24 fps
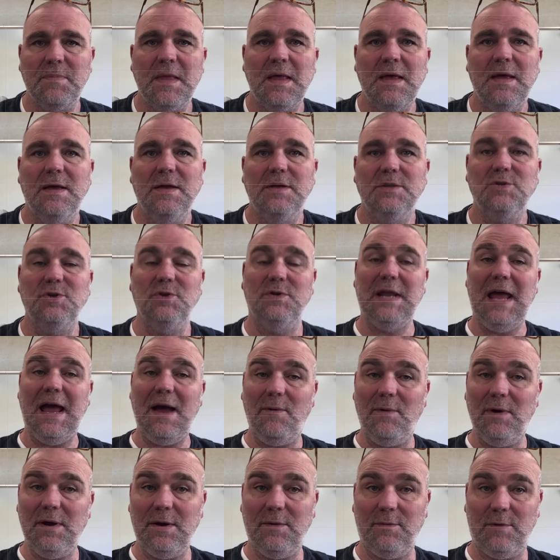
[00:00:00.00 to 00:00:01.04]
So now
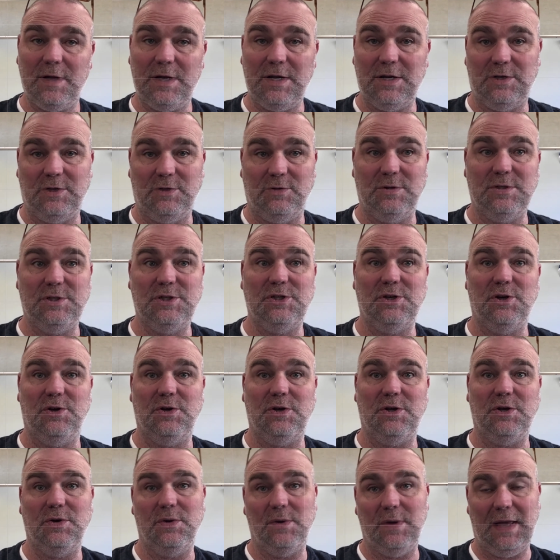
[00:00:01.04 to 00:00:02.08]
what I want to do is show
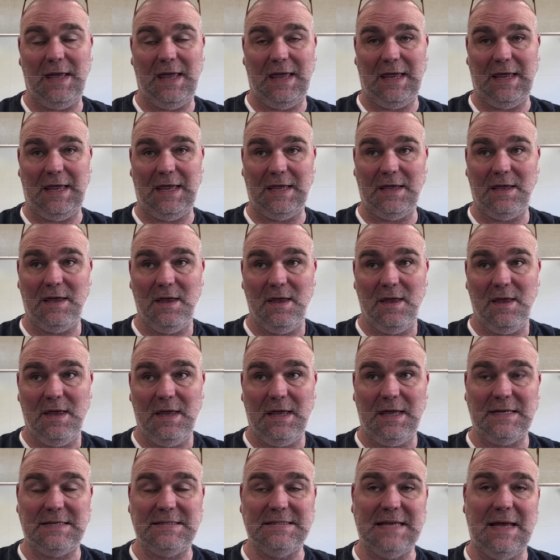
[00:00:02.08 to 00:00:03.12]
you a
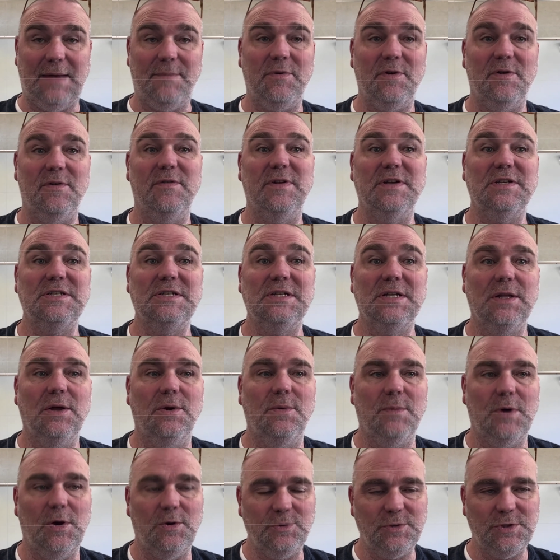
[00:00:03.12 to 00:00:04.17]
example of a slow
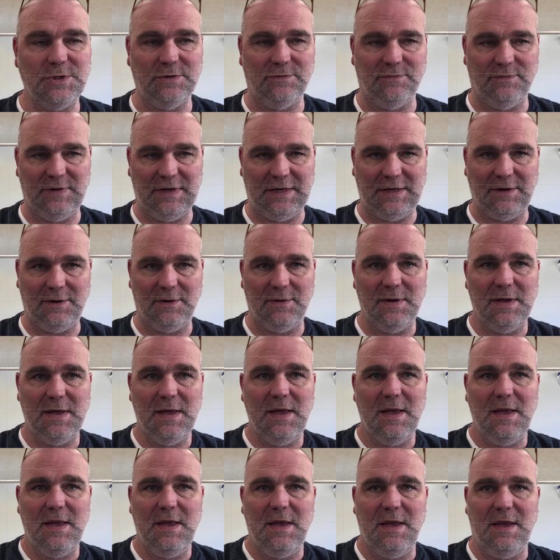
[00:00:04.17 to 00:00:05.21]
motion video.
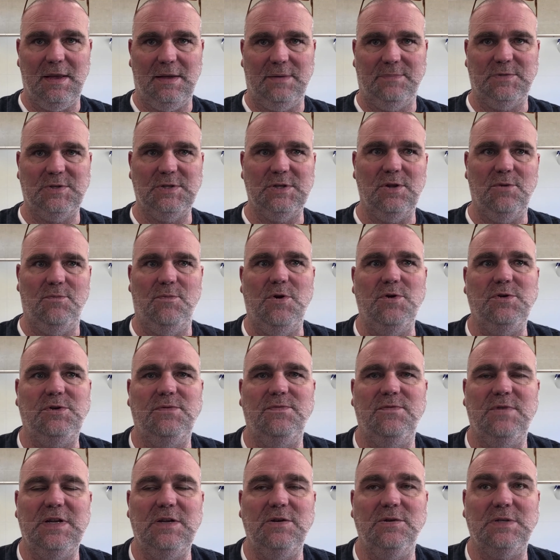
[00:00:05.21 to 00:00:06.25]
Slow motion
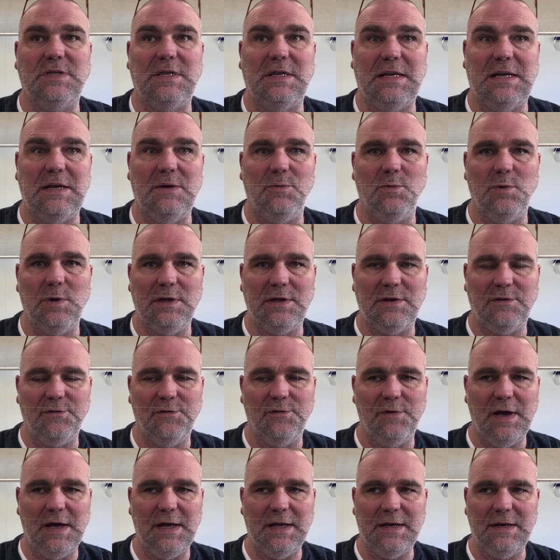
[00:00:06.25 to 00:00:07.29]
videos can get really
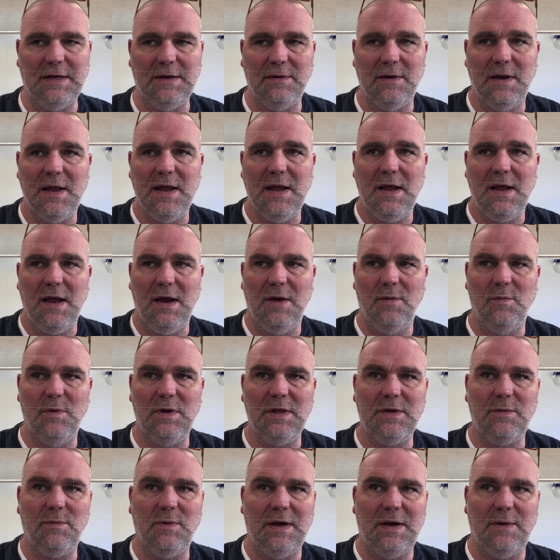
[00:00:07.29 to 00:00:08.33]
fun, and really
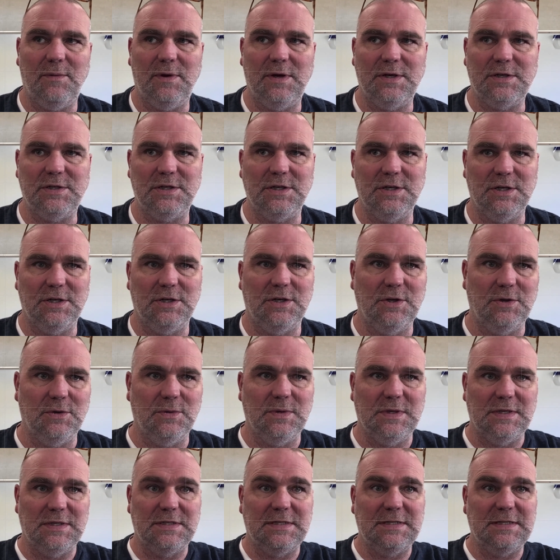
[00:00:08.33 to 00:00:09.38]
what I want you to do
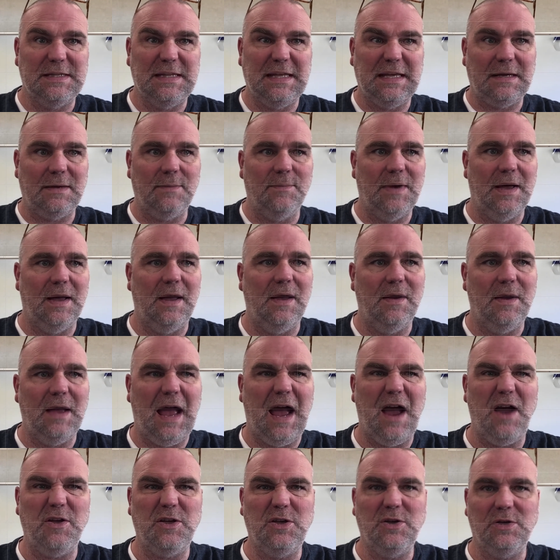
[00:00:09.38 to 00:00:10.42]
is think about
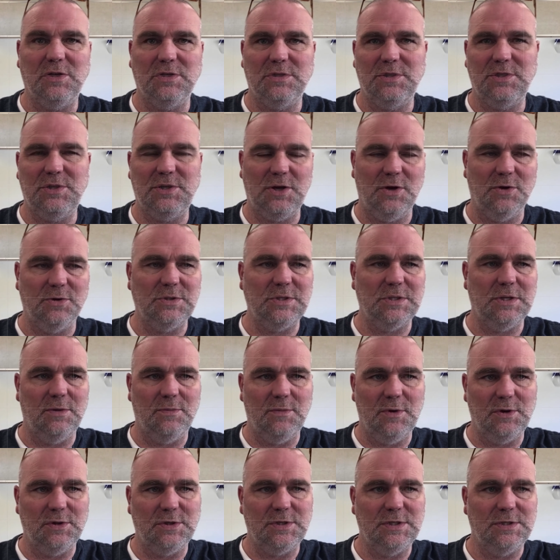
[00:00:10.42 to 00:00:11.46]
how you could show slow
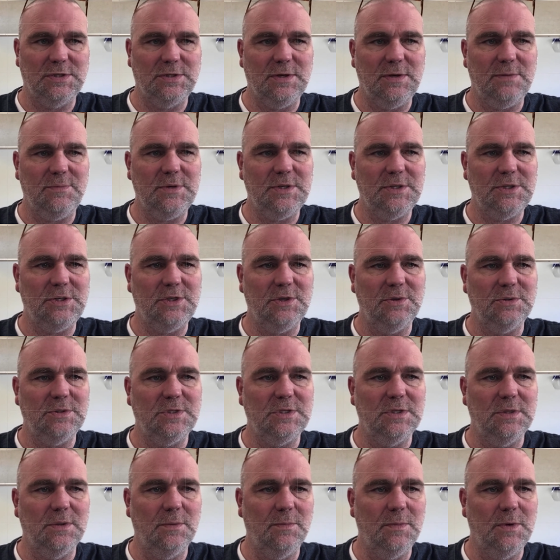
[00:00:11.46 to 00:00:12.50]
motion. So I'm going to show
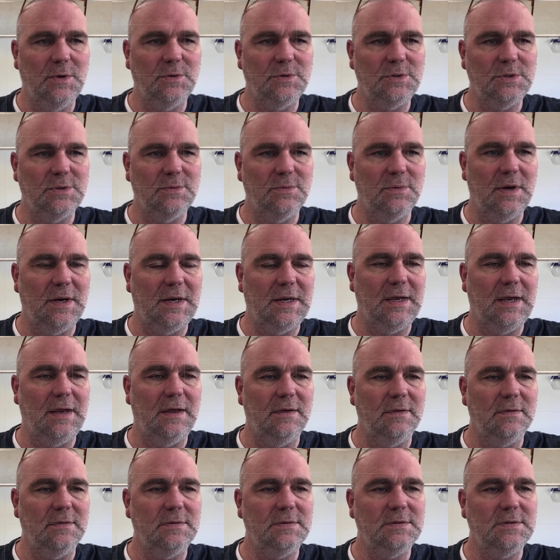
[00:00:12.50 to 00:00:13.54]
slow motion right
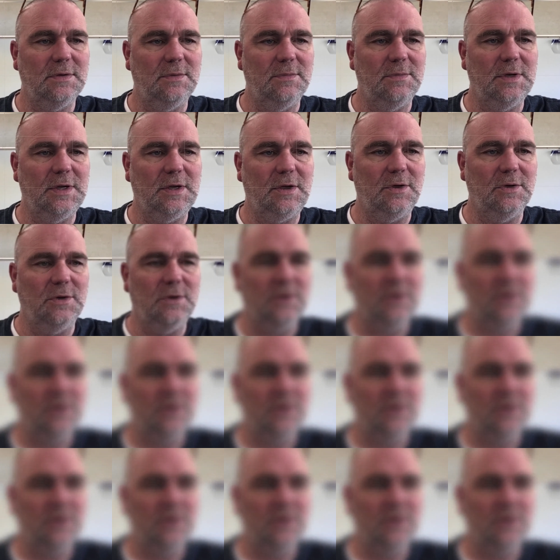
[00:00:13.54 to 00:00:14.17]
now. So I'm going to go to my